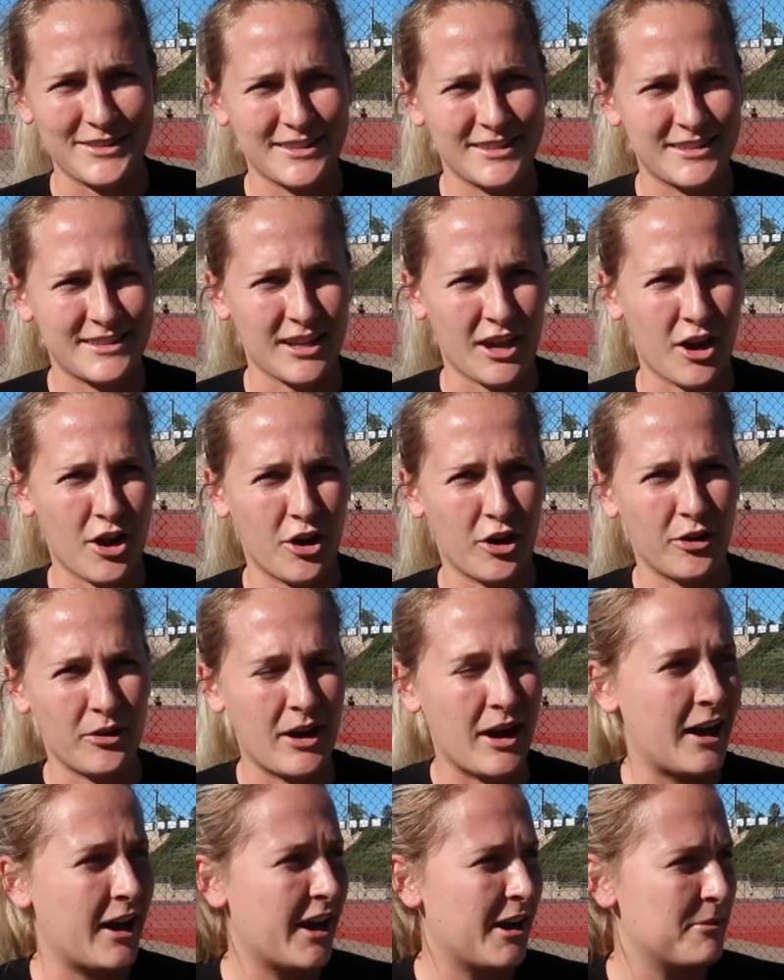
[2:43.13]

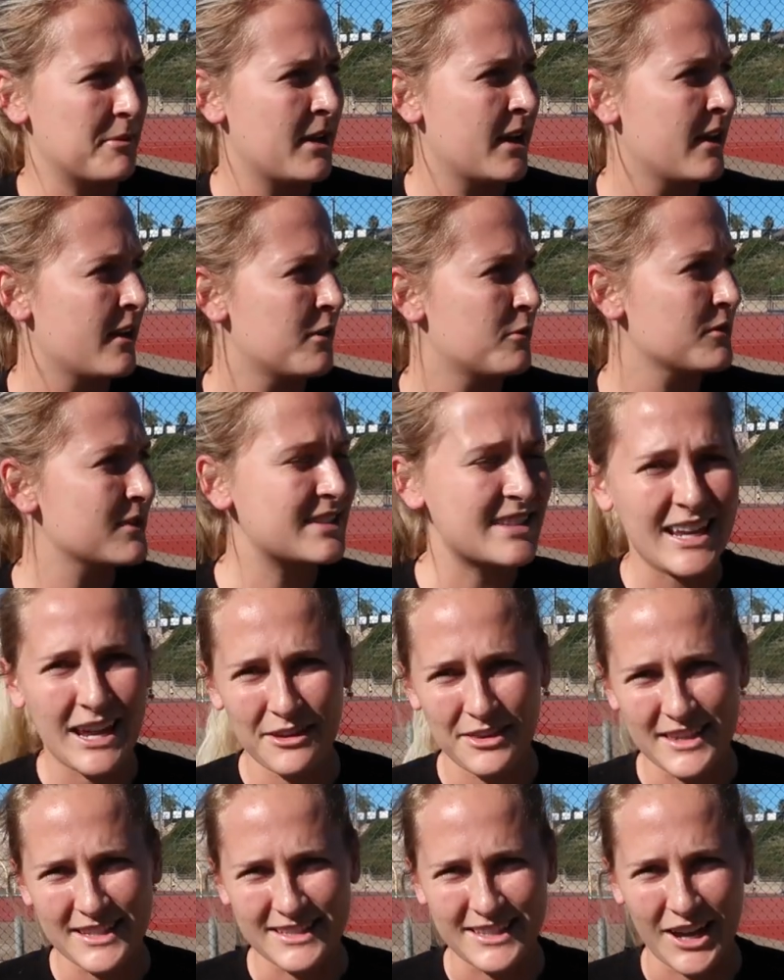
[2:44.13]
So we'll see
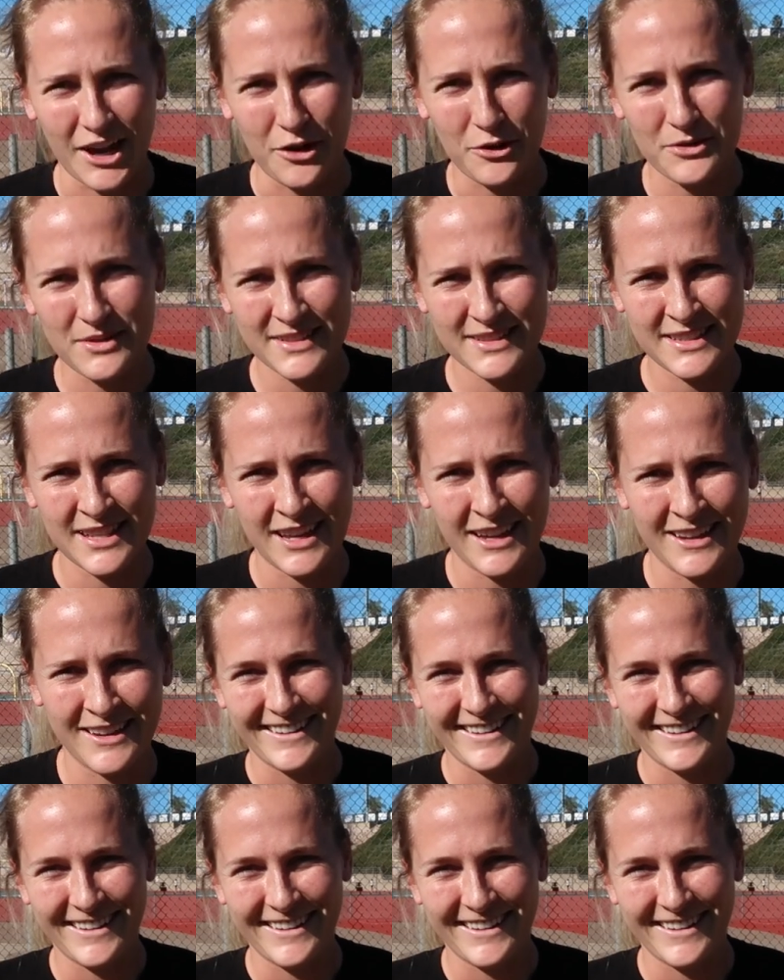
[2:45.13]
how this goes.